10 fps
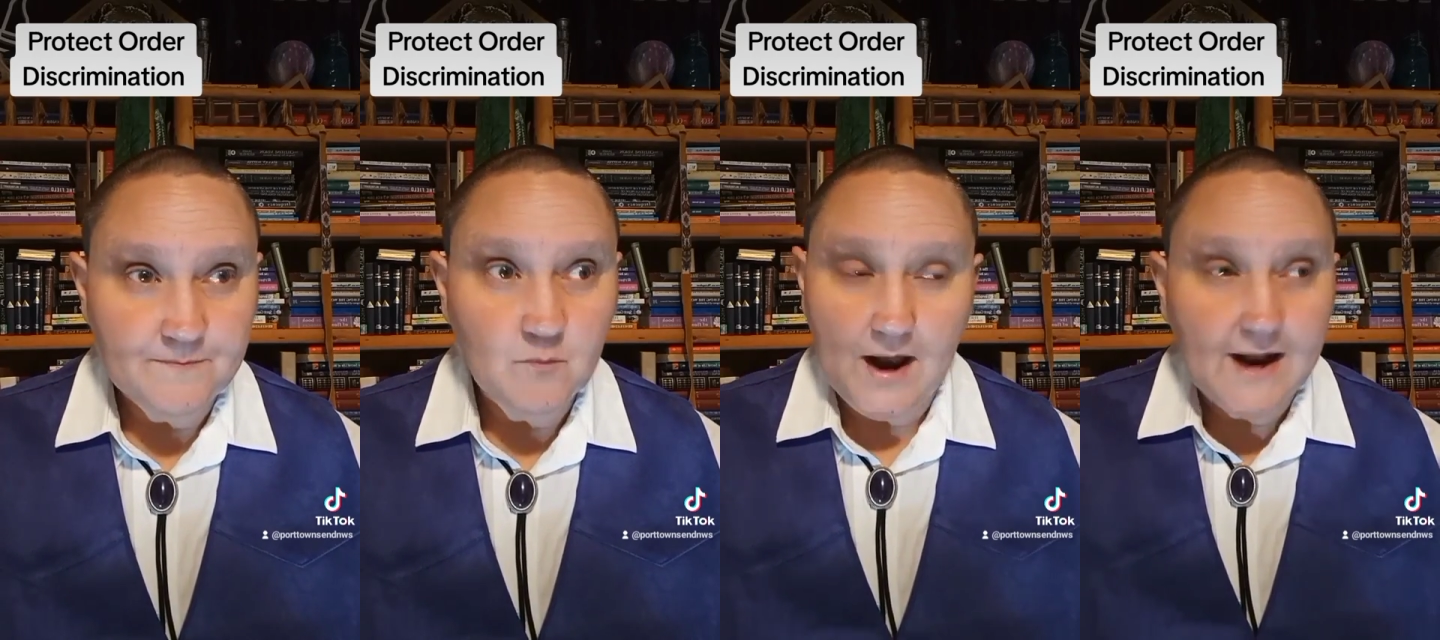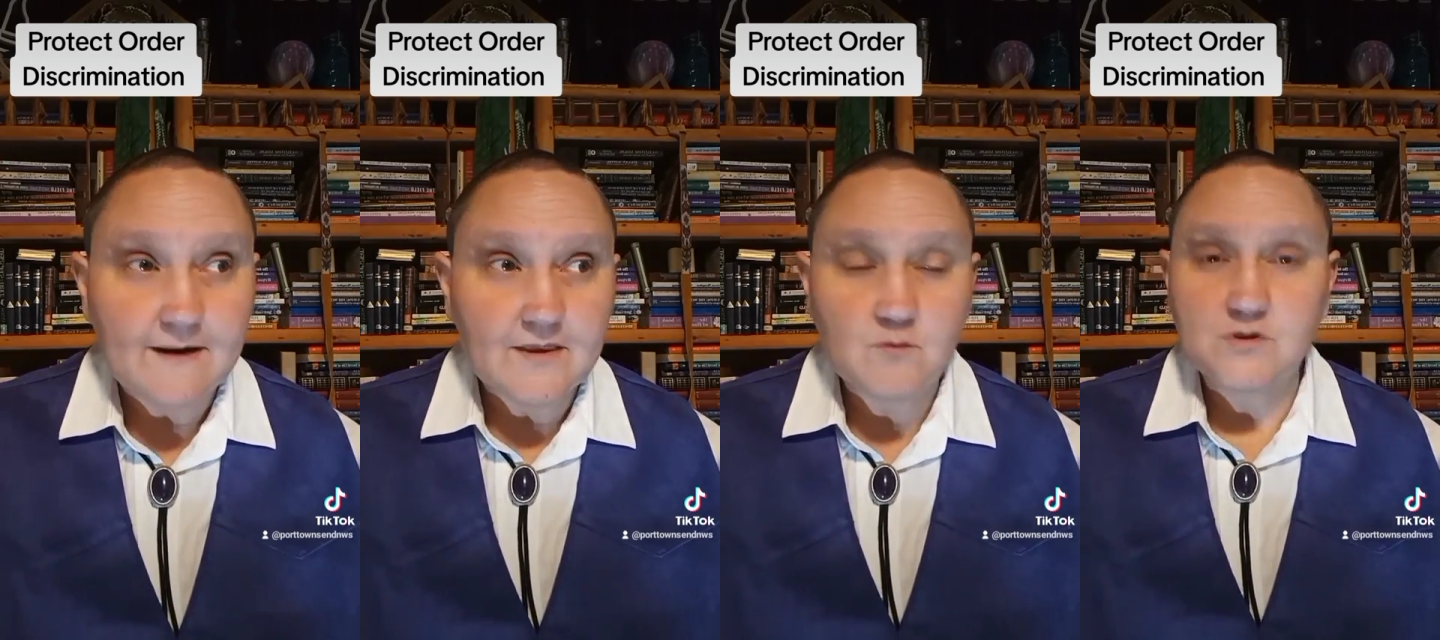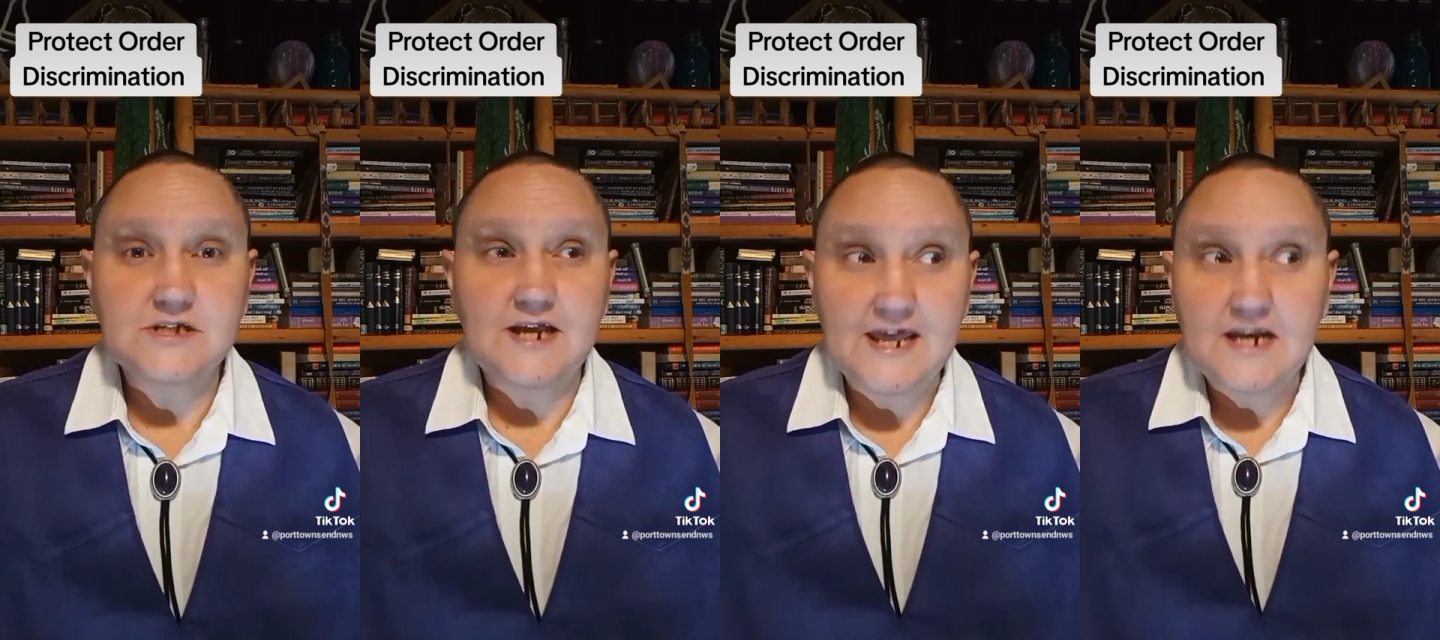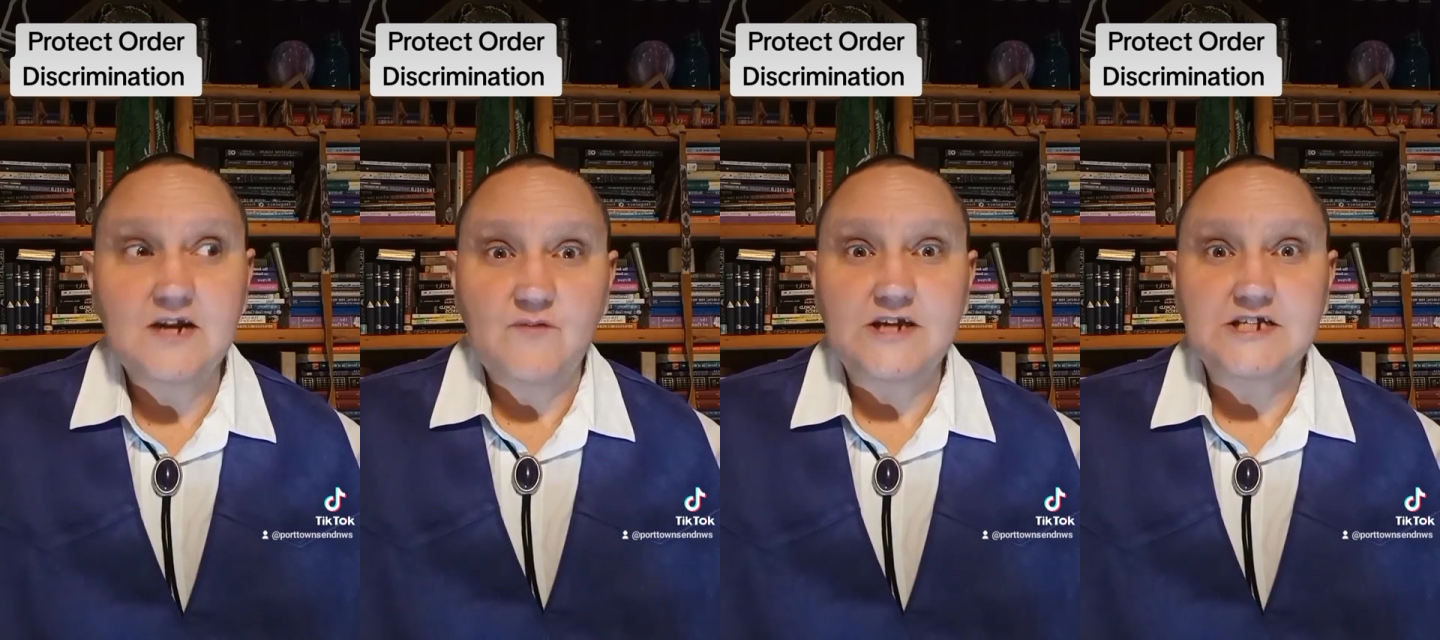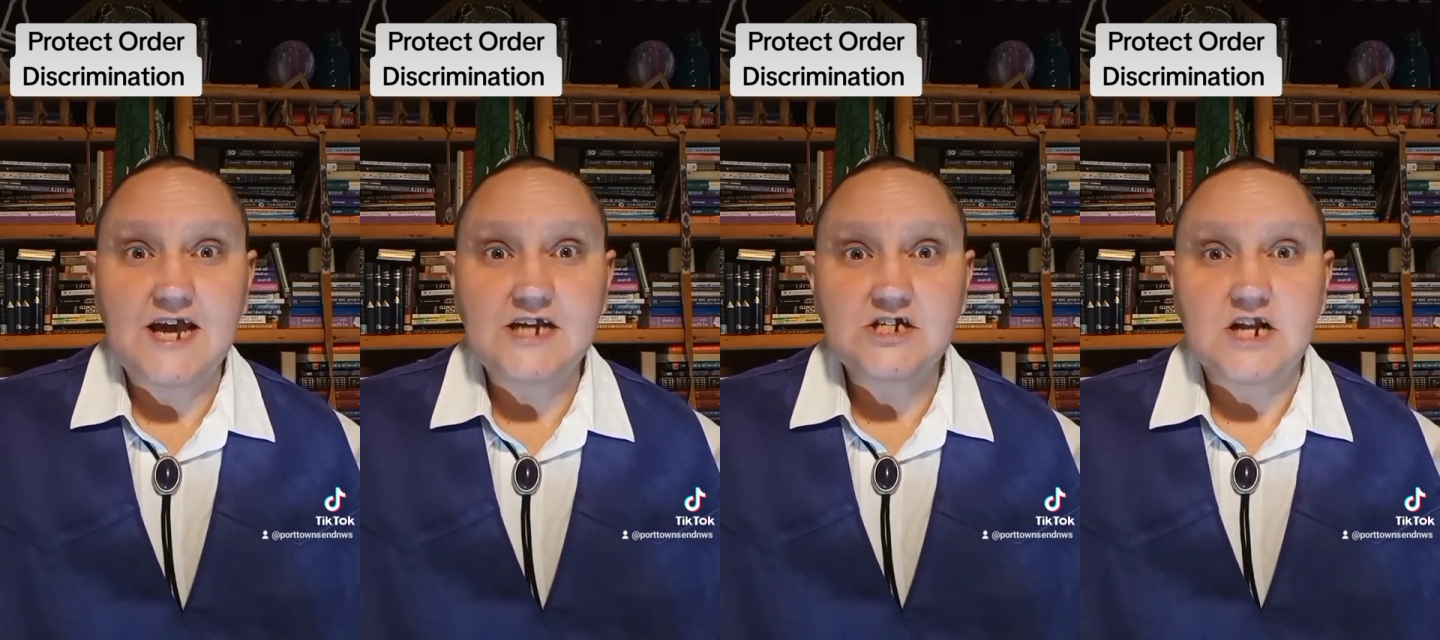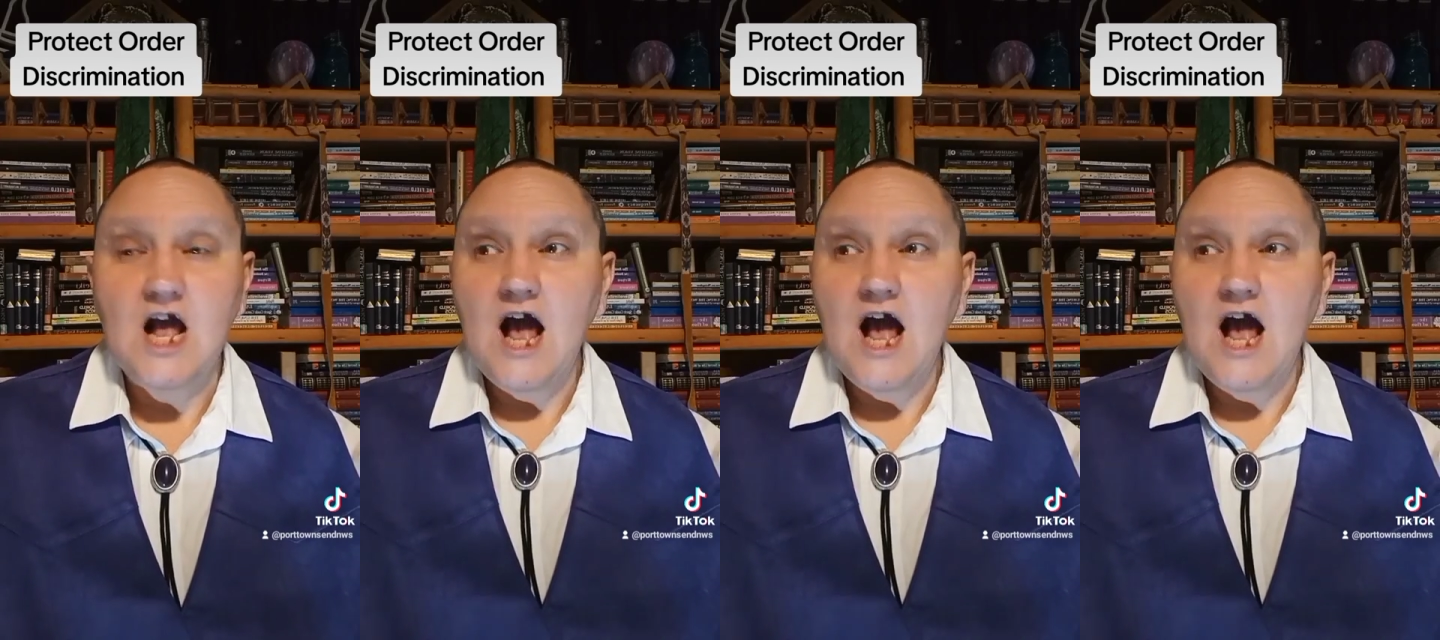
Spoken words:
right? That was in an investigation.